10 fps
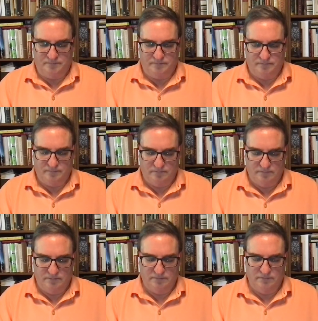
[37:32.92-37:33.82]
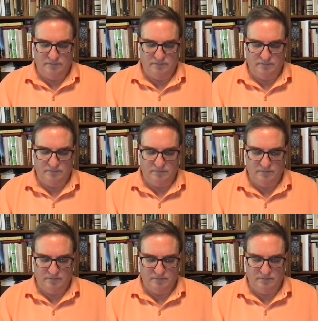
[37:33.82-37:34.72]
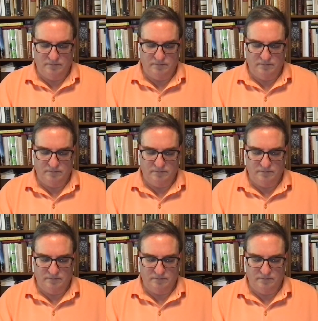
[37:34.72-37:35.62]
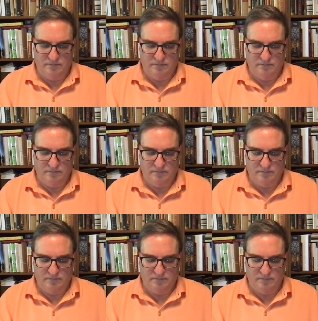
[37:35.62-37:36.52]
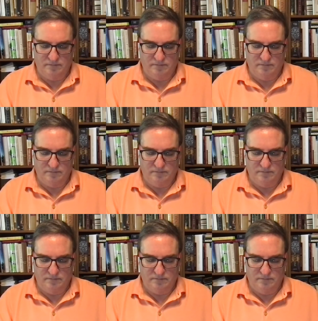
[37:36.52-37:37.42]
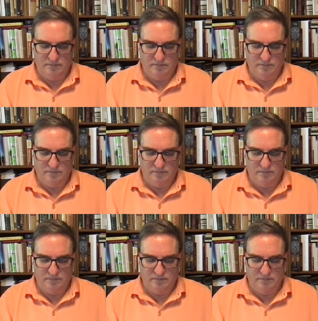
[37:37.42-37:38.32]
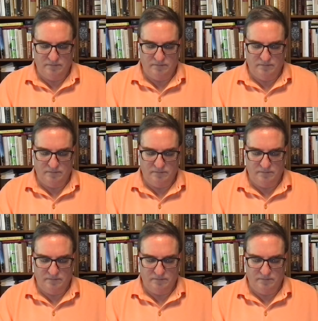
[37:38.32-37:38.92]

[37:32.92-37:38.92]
Nobody speaks.